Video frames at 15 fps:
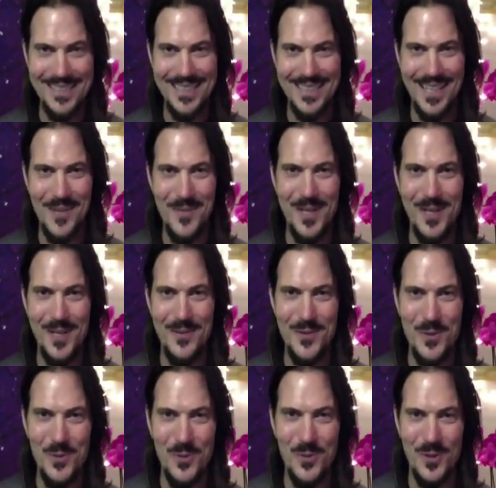how many of
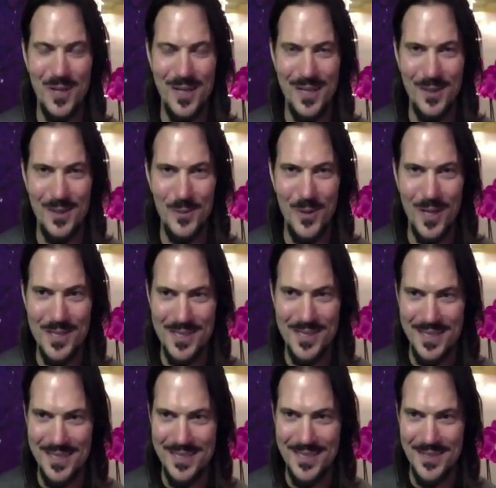you uh, watch
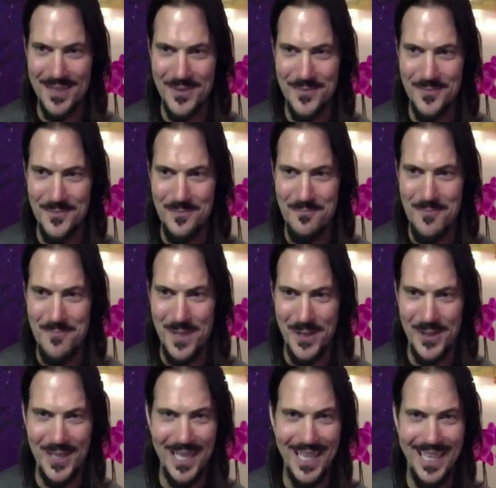these to the
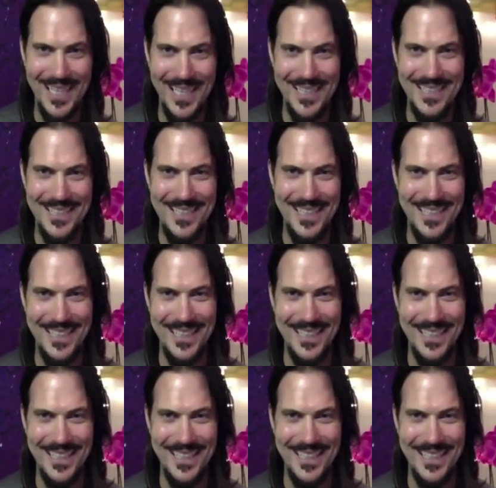bitter end.